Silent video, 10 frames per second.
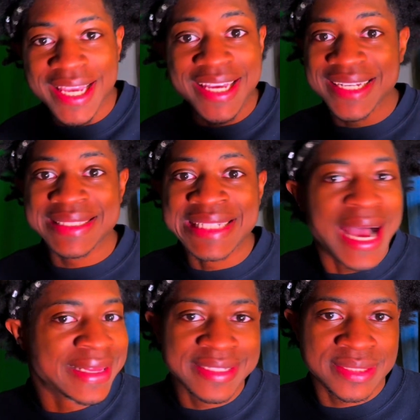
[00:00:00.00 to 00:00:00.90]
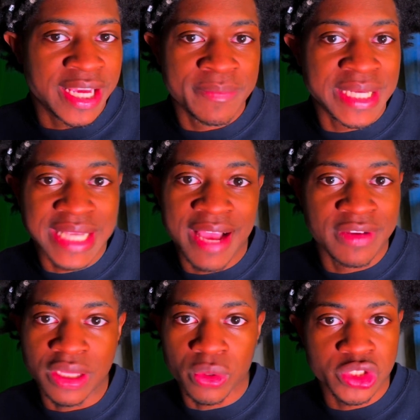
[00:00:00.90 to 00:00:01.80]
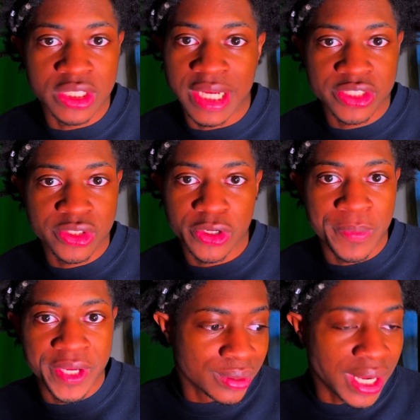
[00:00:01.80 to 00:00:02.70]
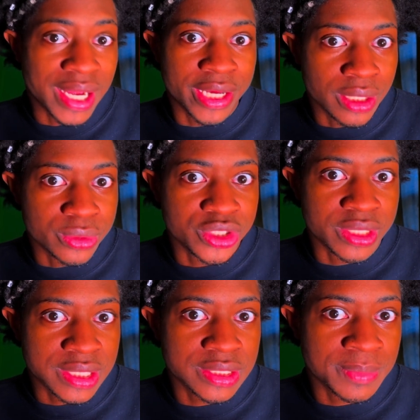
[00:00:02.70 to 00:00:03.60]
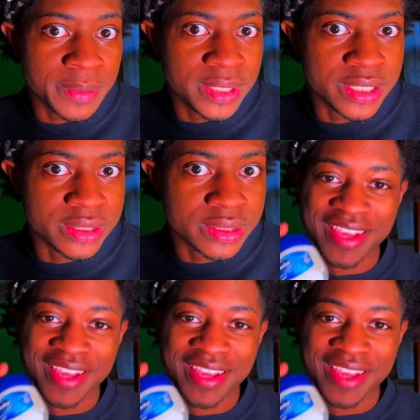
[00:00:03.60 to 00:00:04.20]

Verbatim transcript: It is not the same as having lotion next to your bed. I got lotion next to my bed.